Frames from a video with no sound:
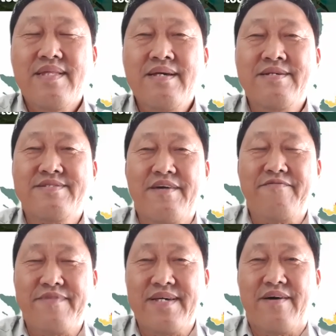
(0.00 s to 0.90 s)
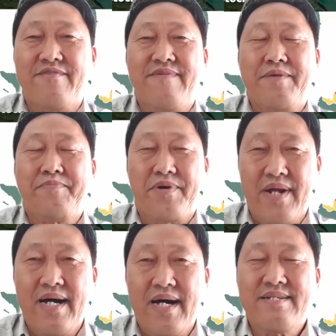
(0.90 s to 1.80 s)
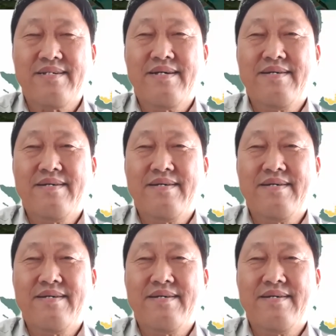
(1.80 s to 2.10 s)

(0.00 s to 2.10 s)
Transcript: safety of our products.